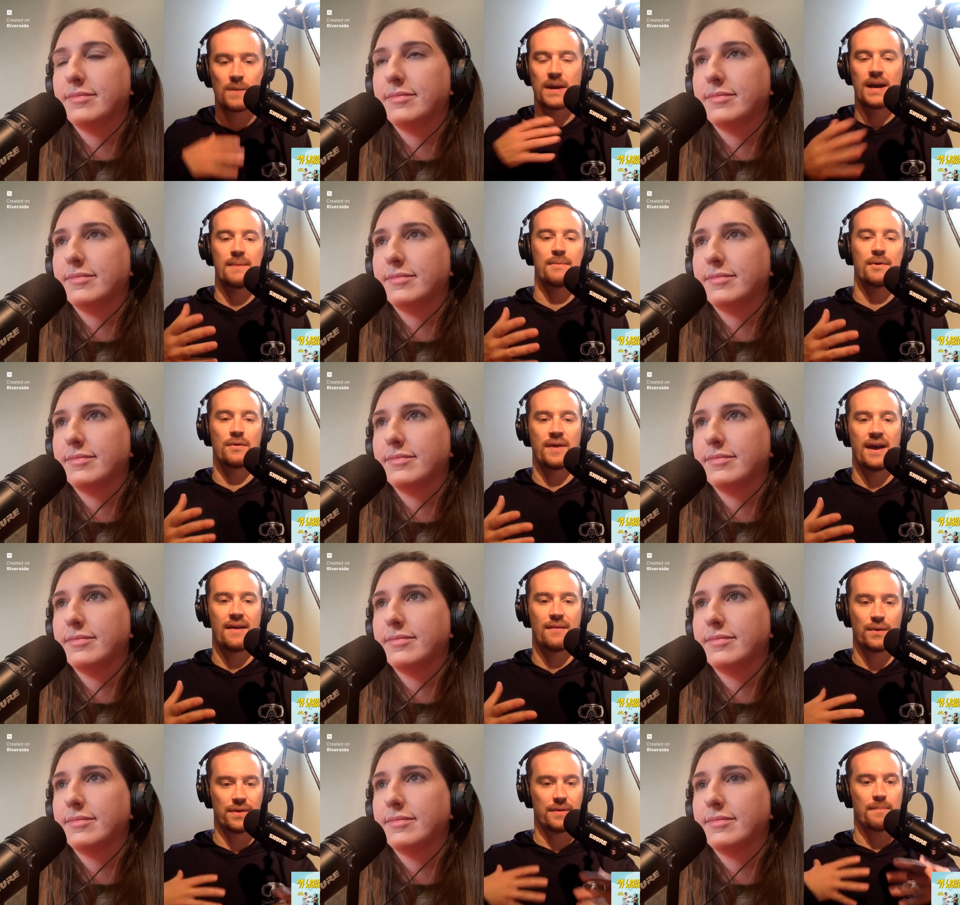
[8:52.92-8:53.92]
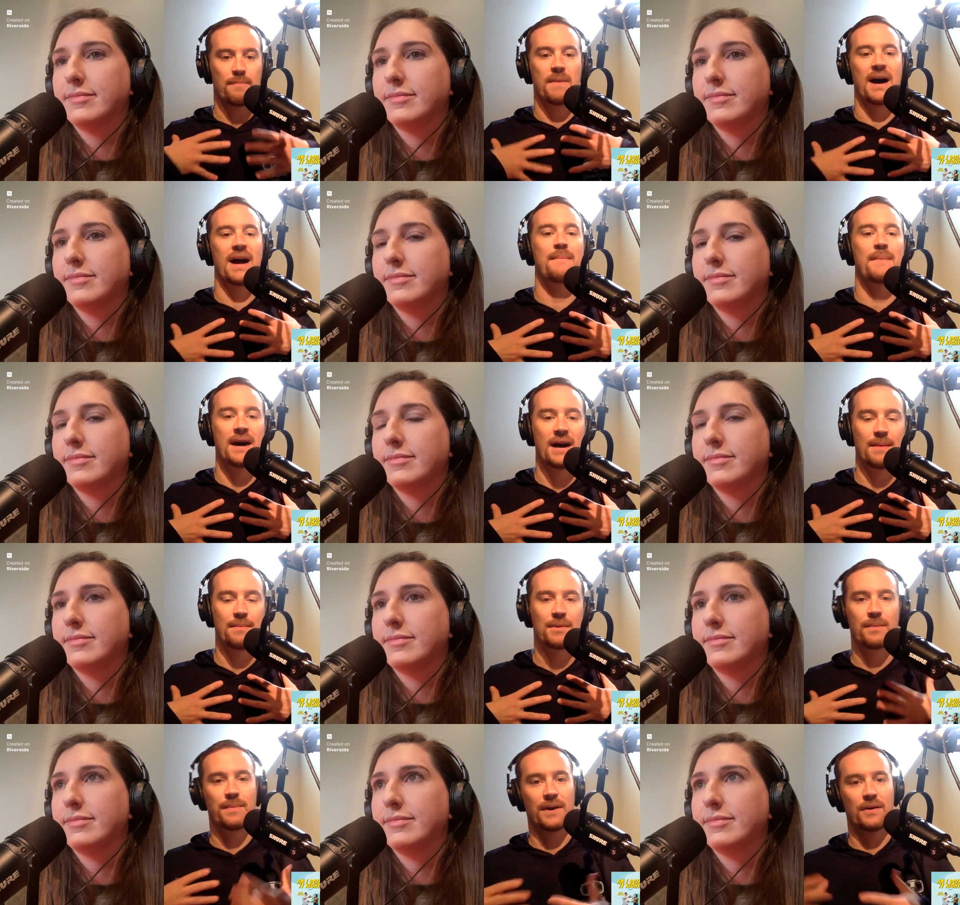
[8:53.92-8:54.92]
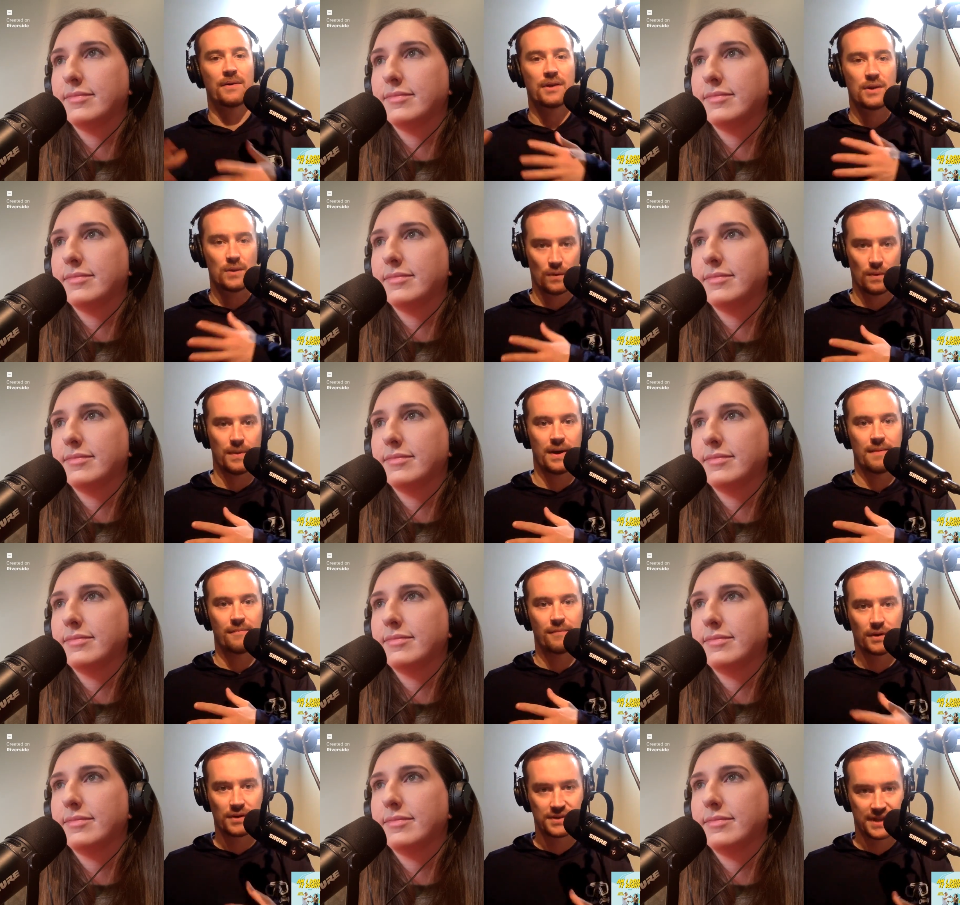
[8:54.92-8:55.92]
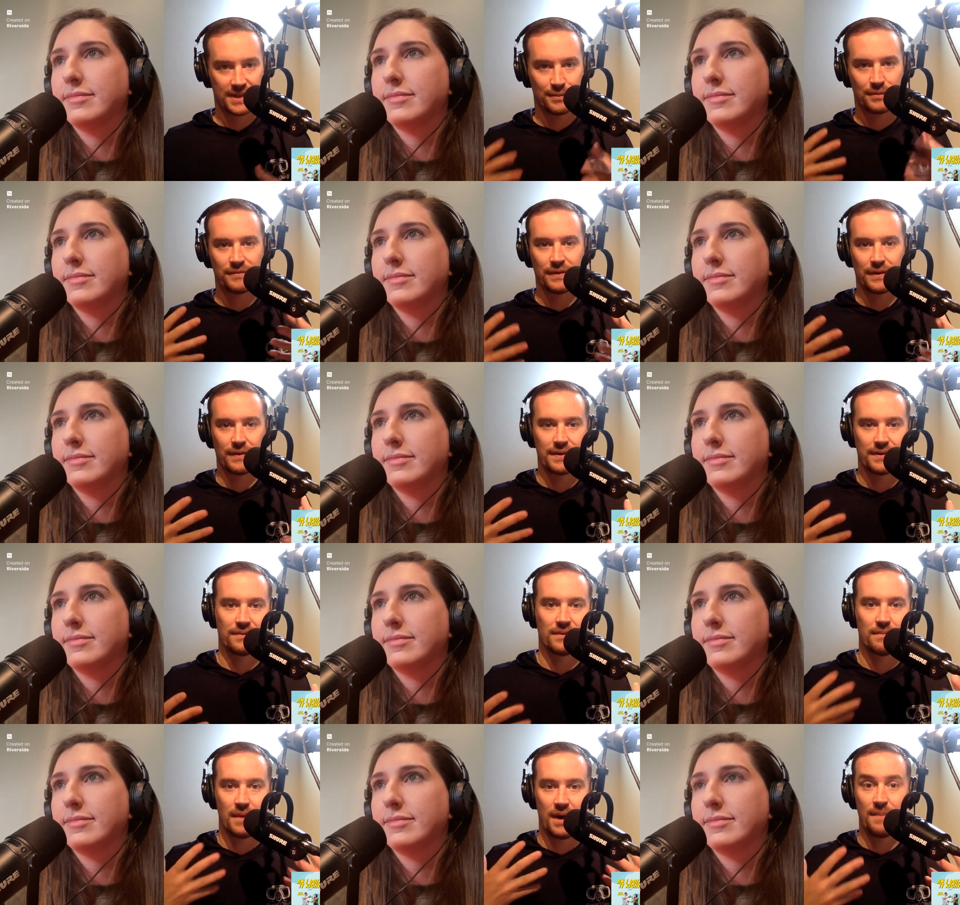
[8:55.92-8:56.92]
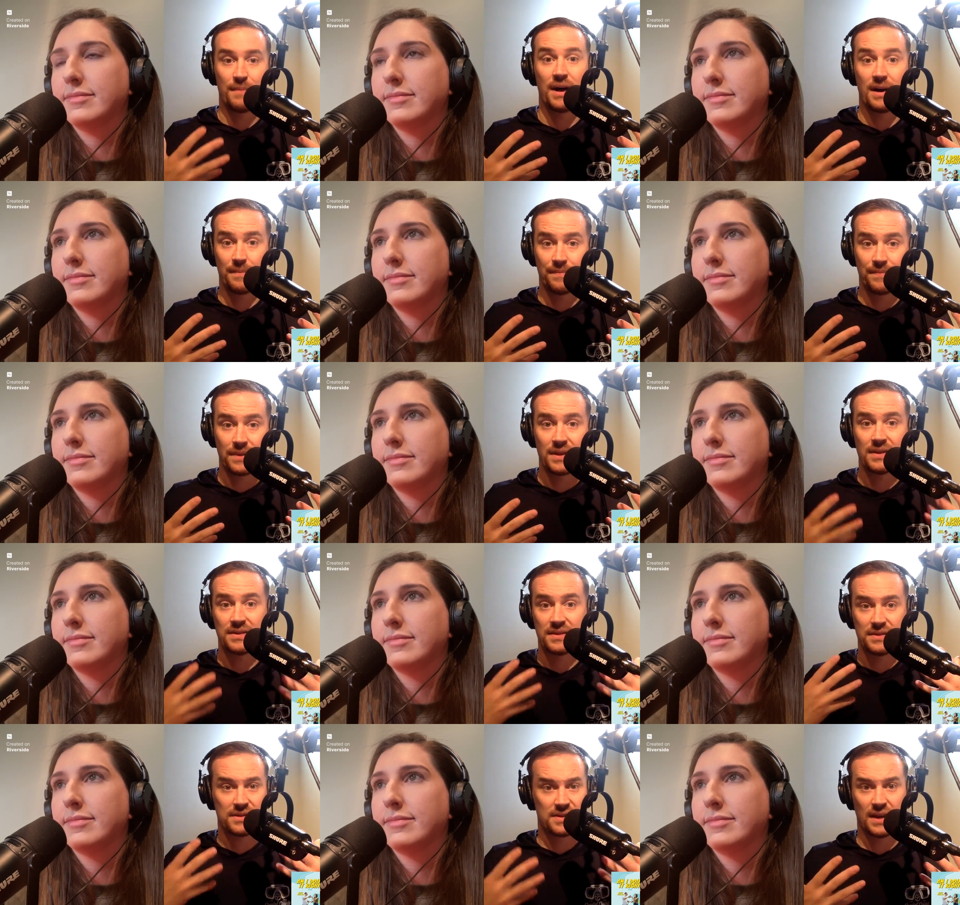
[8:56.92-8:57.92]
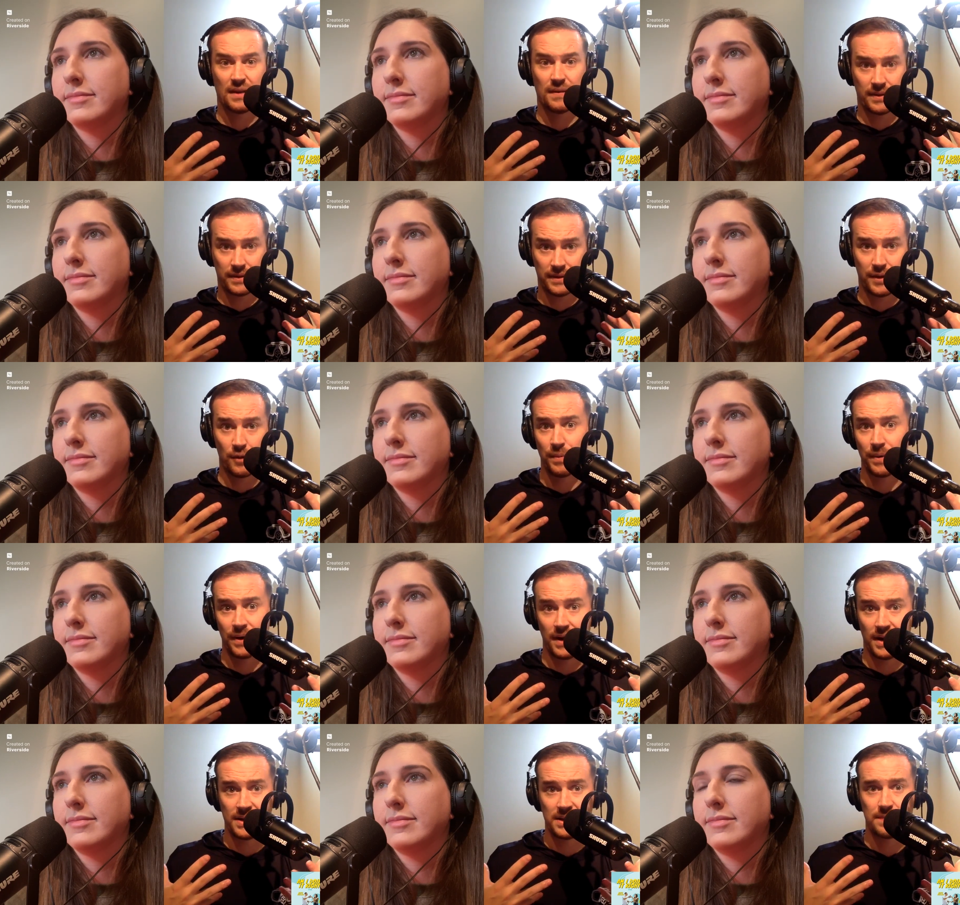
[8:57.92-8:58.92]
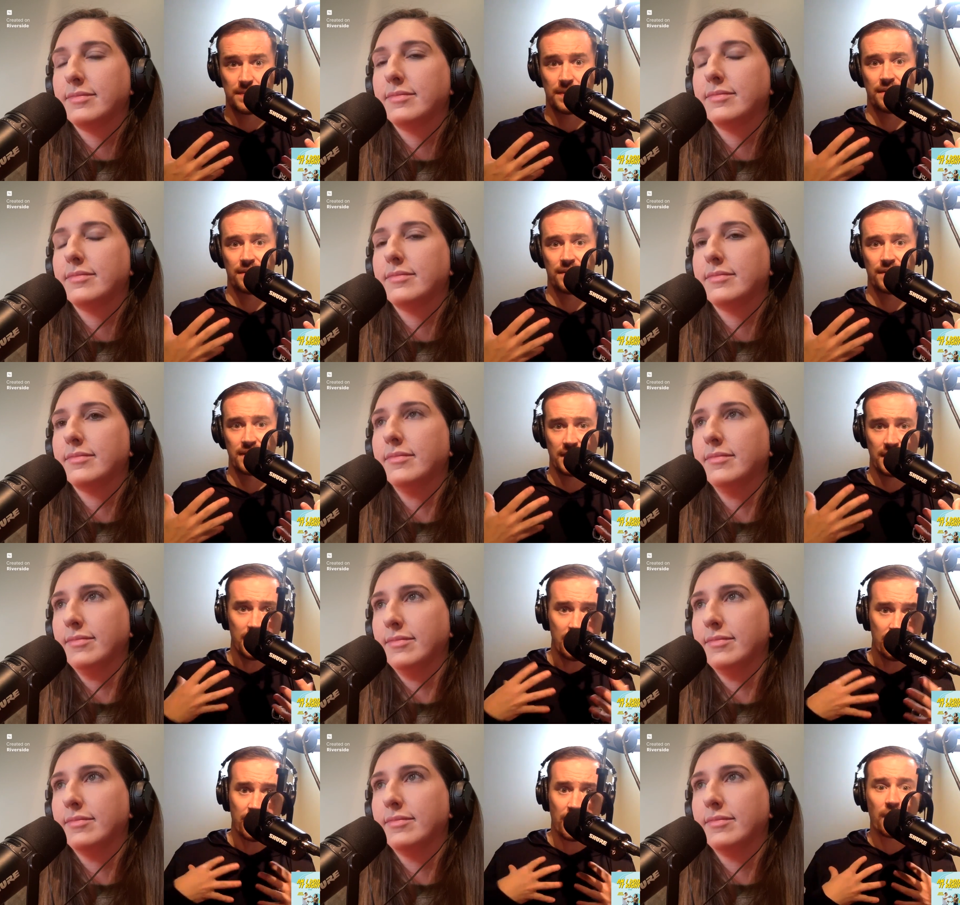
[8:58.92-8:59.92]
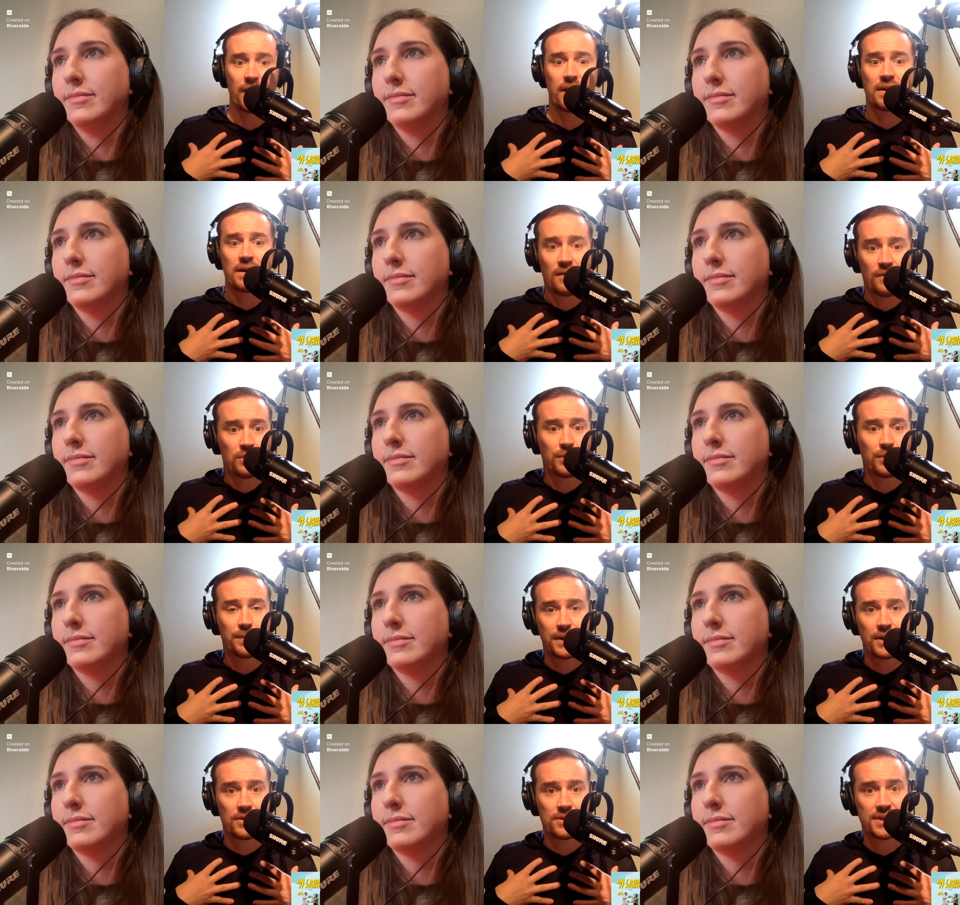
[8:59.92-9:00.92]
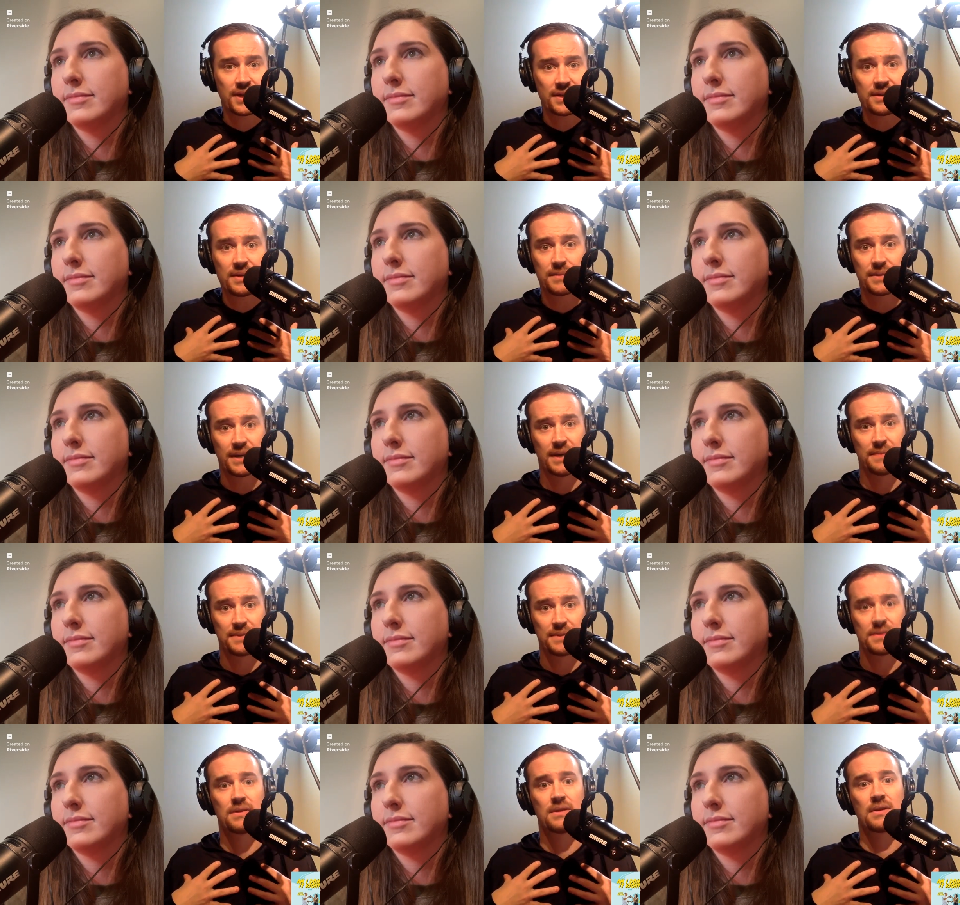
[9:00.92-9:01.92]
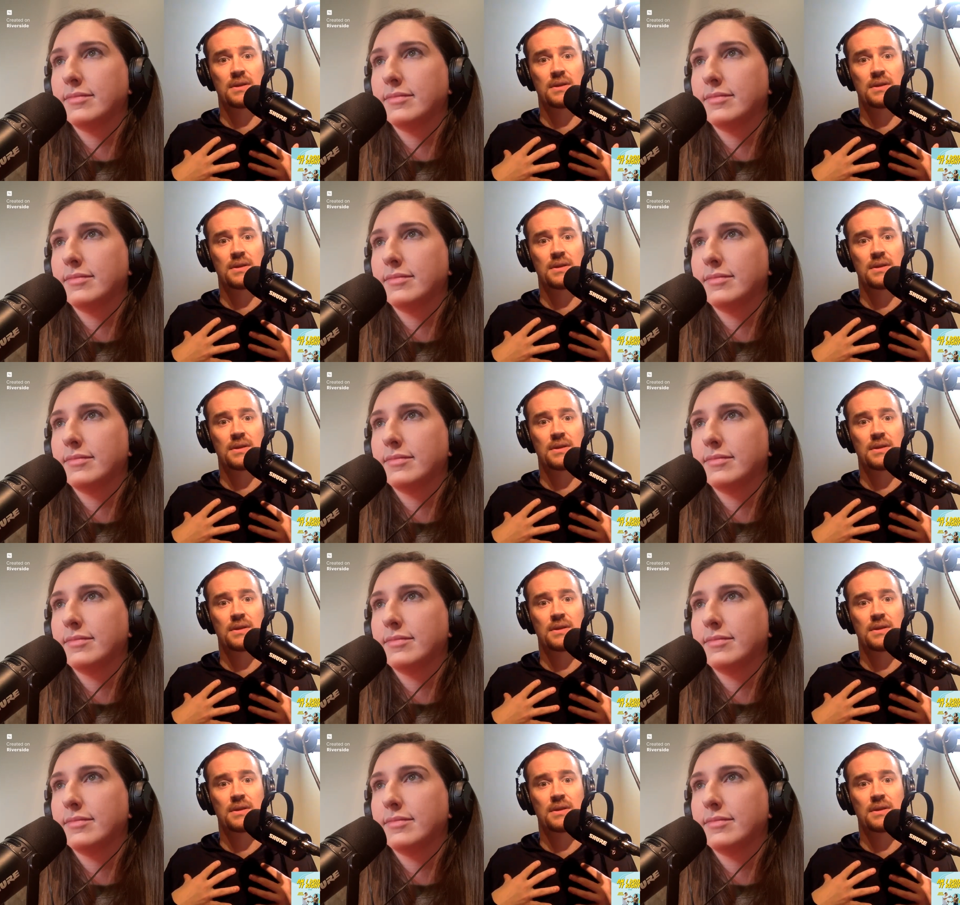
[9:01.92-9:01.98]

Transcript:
Speaker 1: and I both have with my mom compared to your mom, for example, are very different. My mom is hysterically open and honest about everything. Mm -hmm. Very uncomfortable to be her son sometimes.